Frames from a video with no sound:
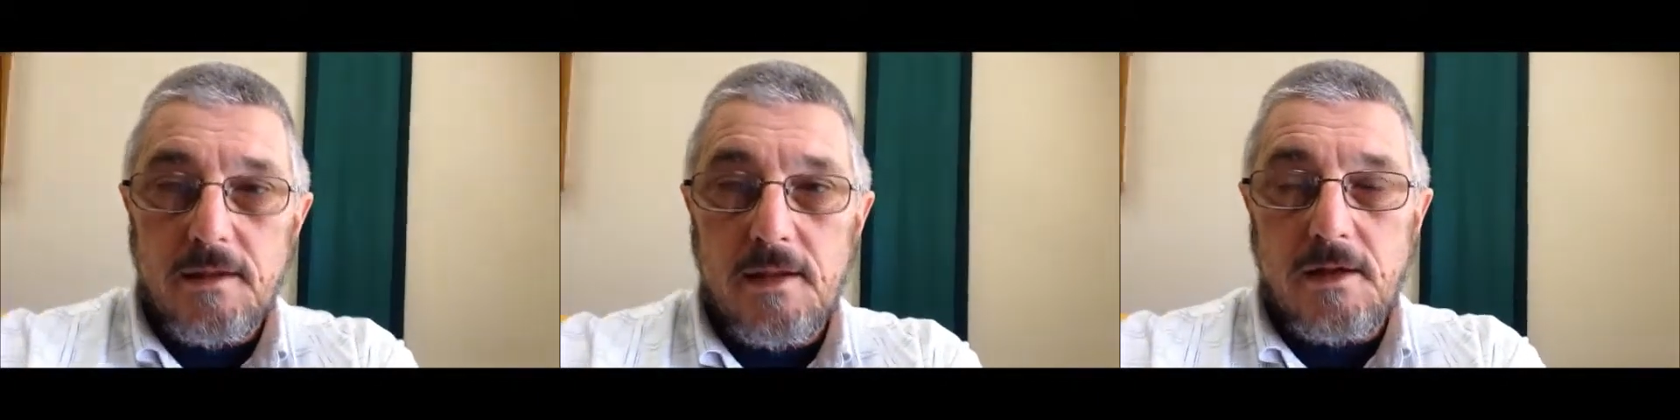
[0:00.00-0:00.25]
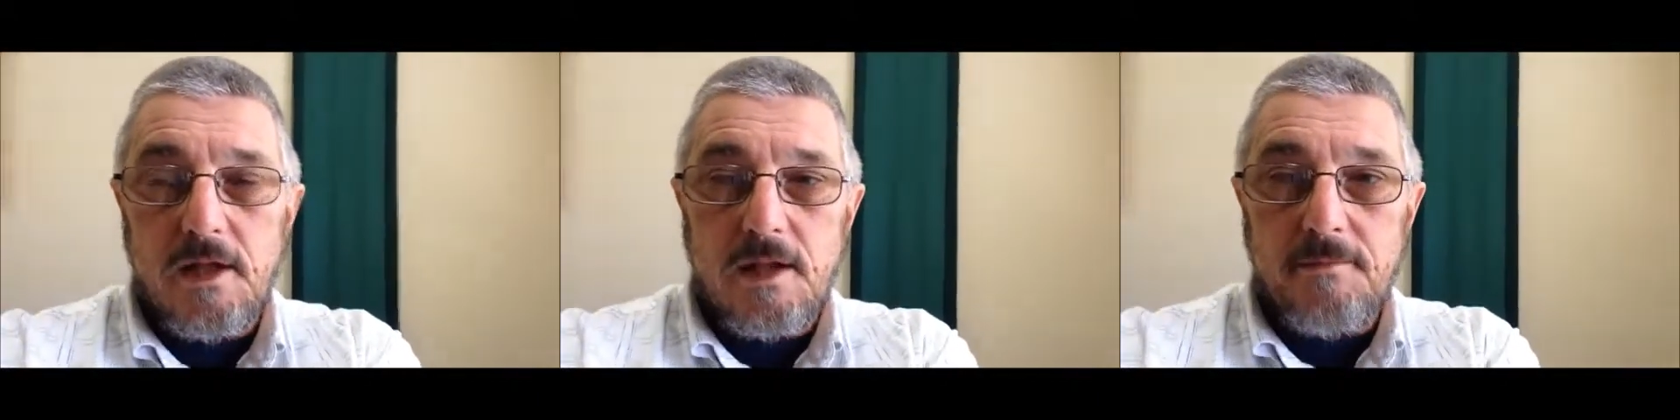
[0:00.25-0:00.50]

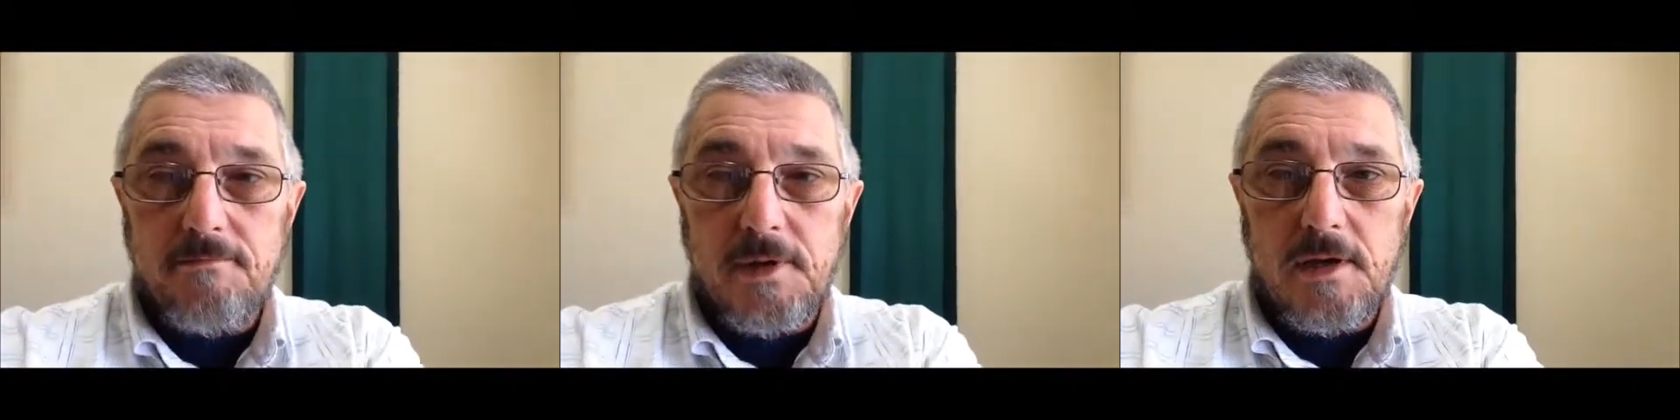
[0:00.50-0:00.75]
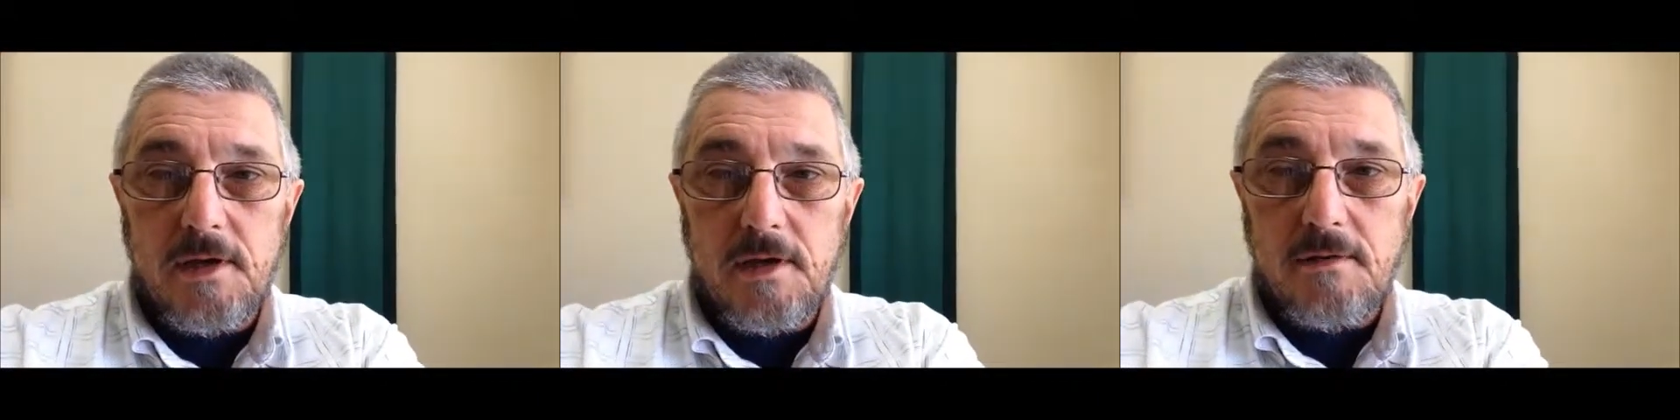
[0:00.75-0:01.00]
that I'm
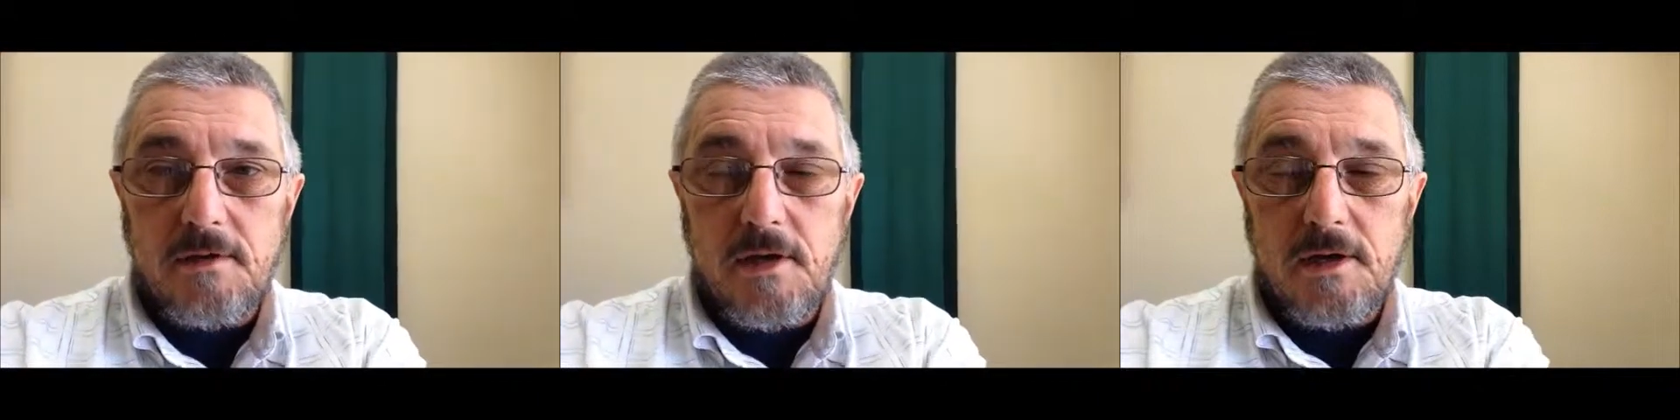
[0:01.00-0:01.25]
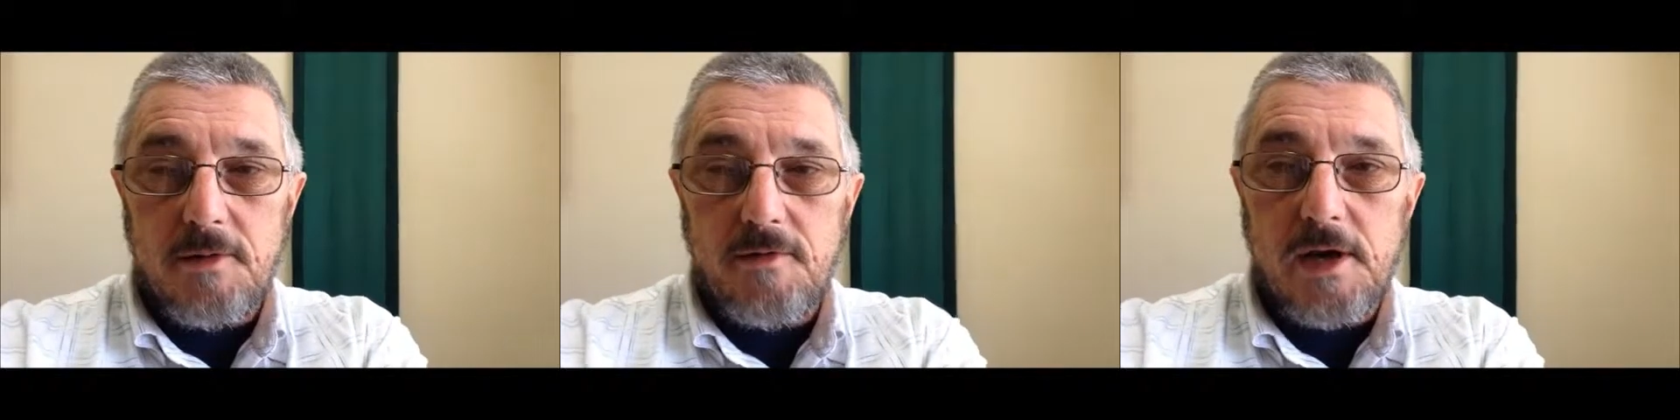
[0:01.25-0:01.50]

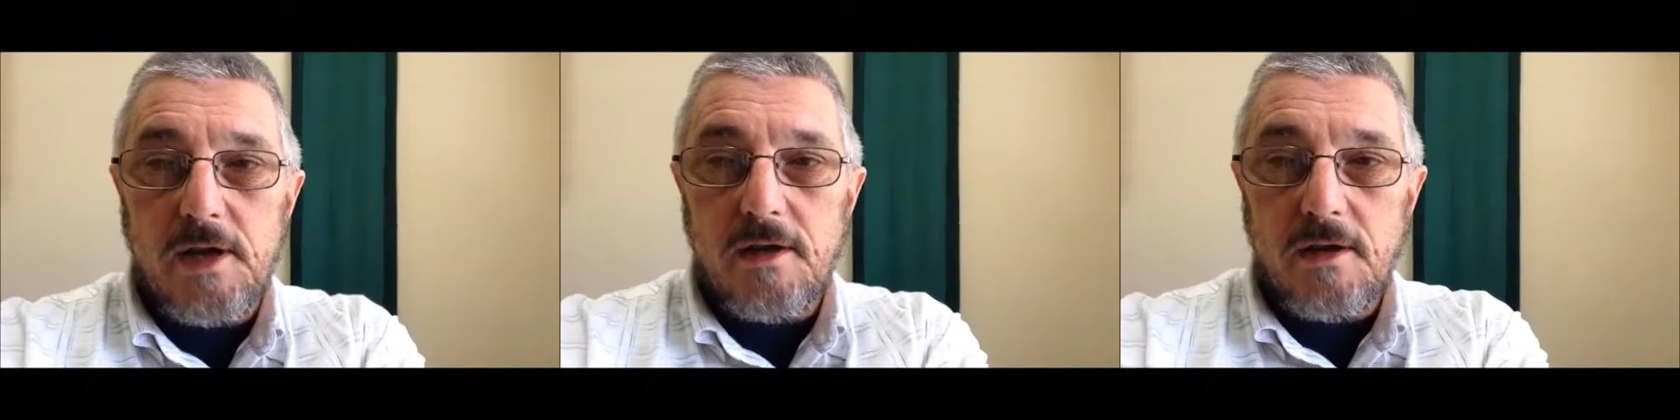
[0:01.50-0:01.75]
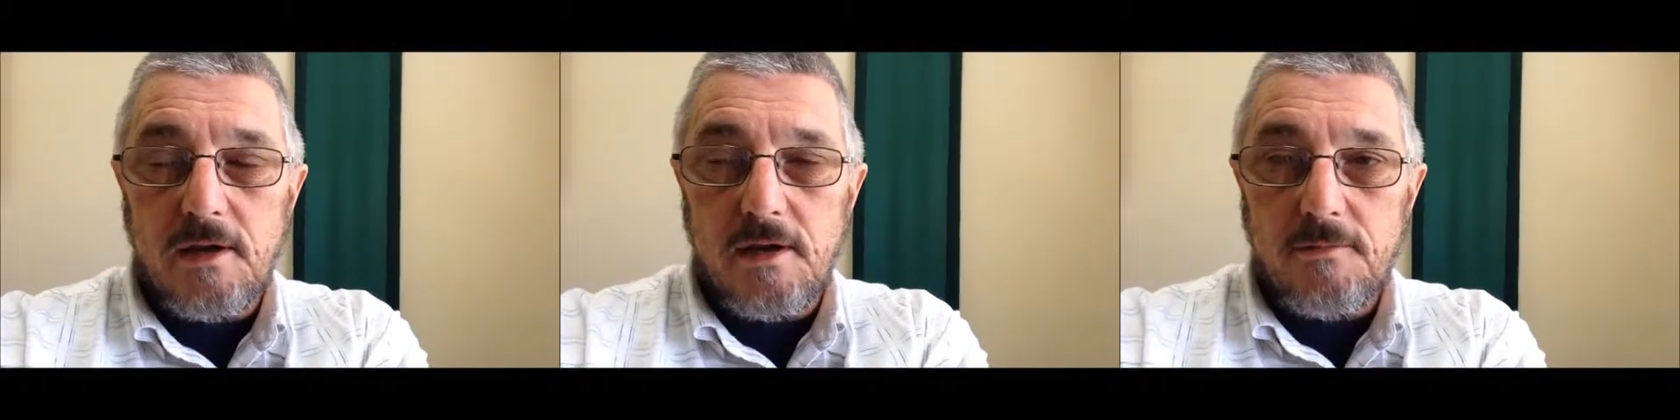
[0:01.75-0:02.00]
going to be
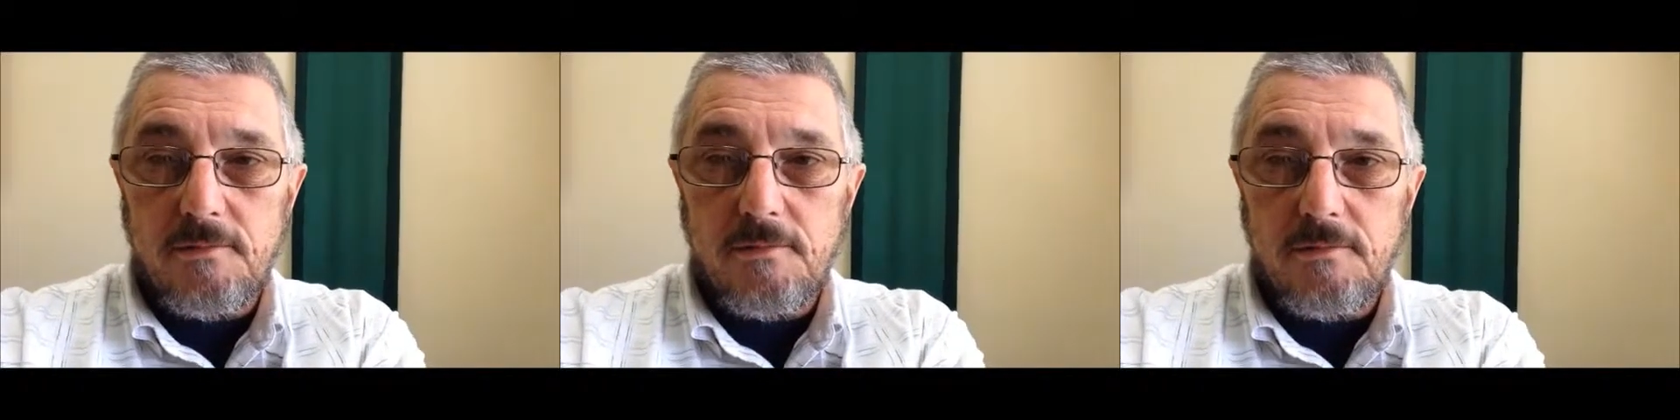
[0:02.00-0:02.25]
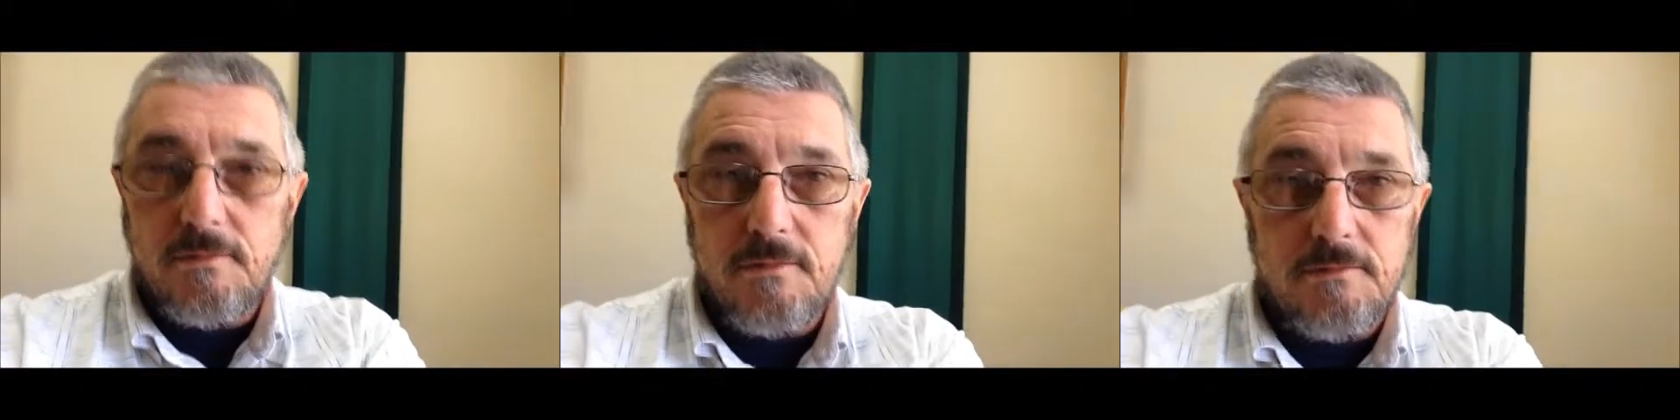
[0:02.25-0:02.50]

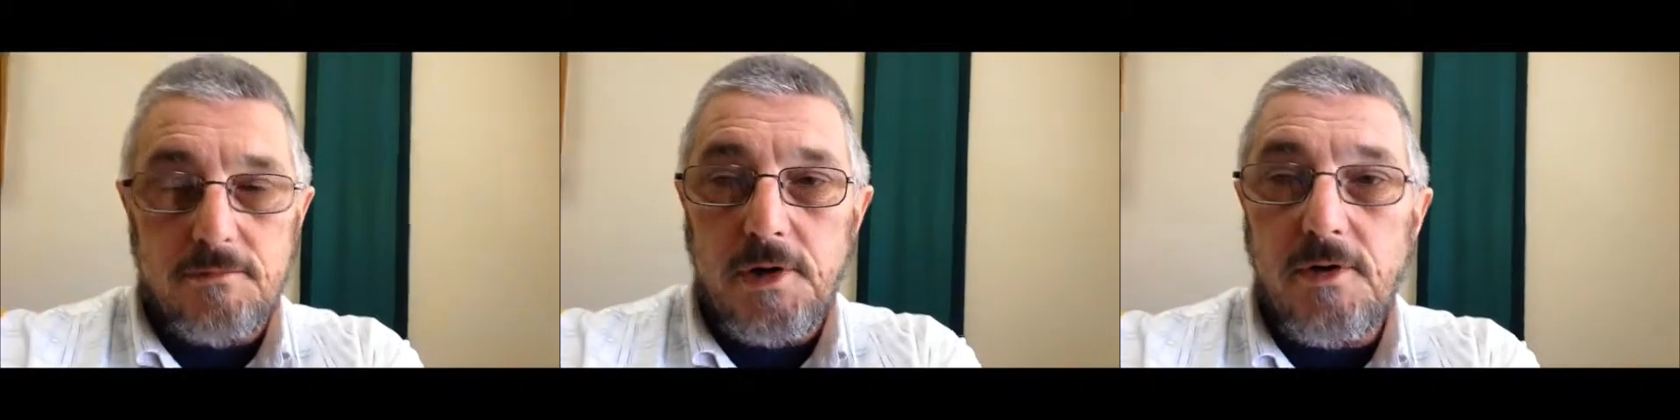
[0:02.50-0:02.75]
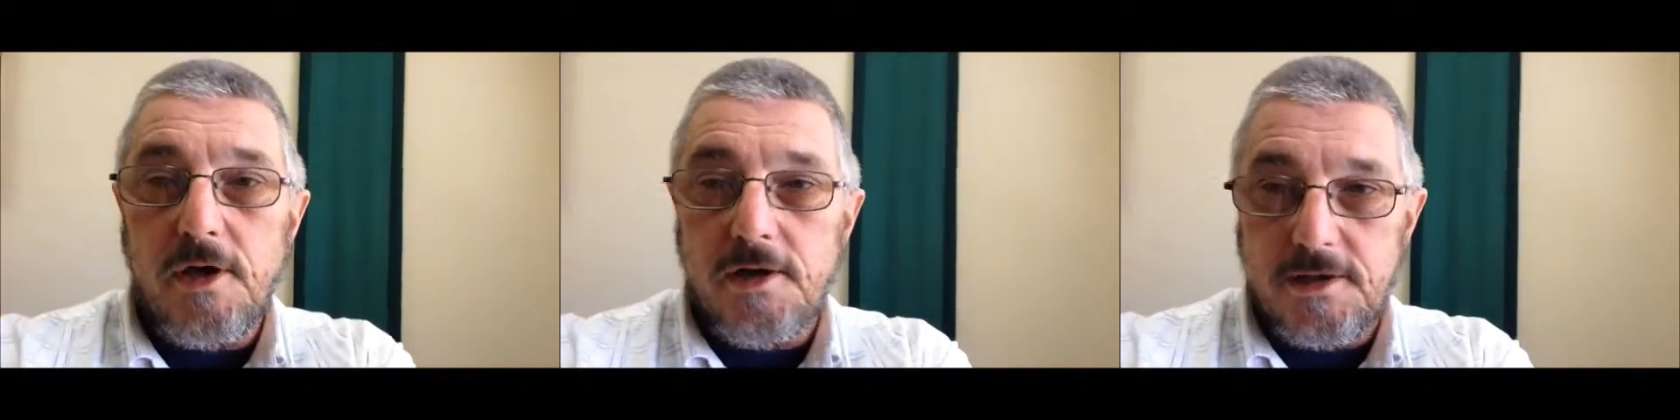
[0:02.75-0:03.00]
running
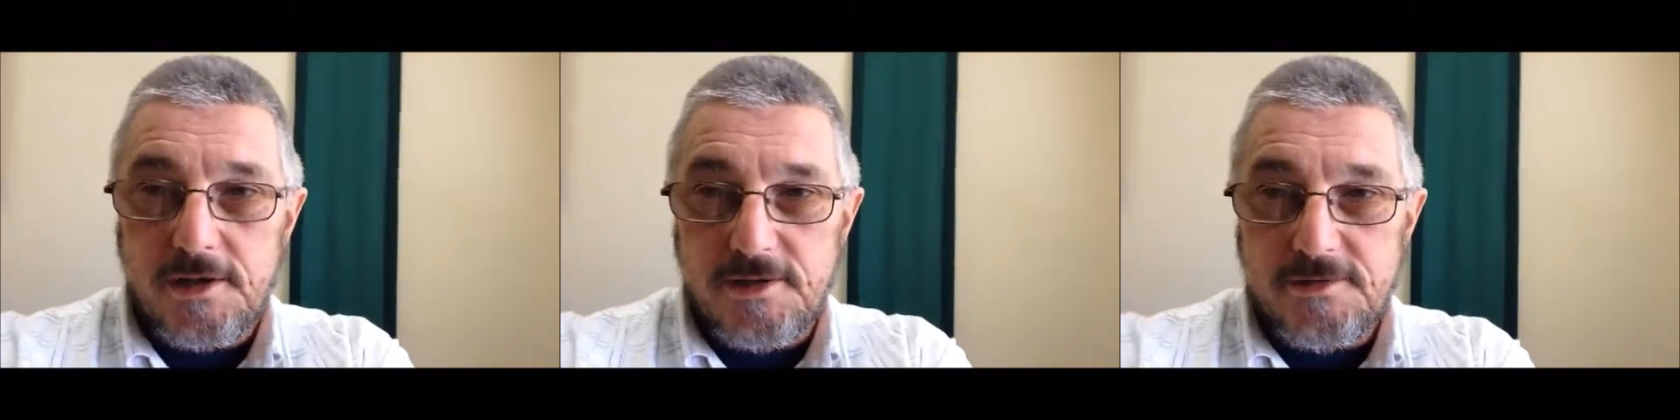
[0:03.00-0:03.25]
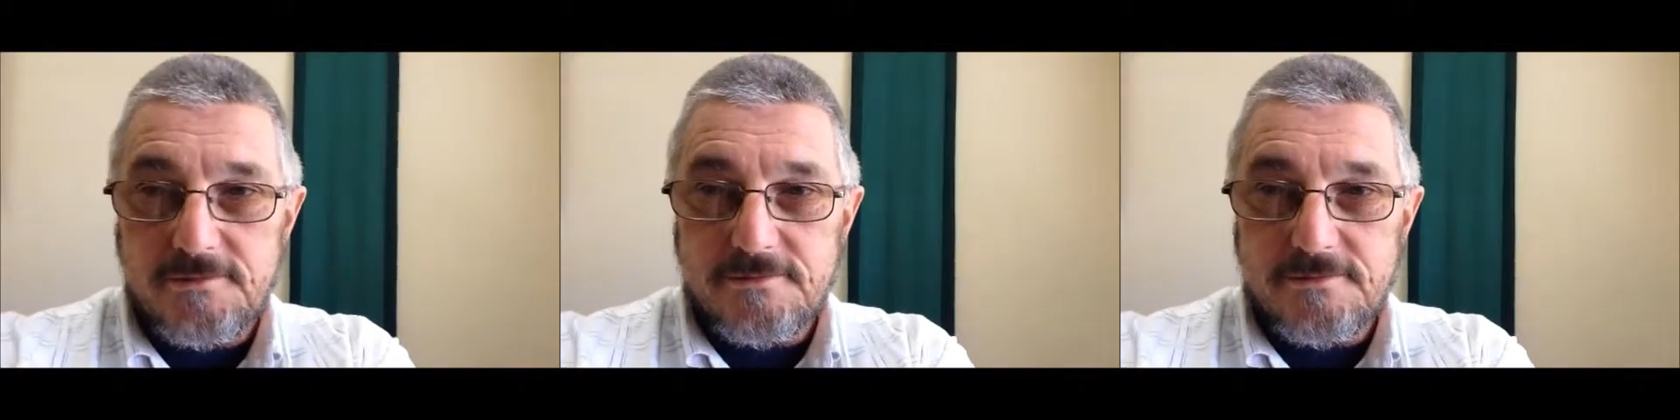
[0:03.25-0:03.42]
periodically.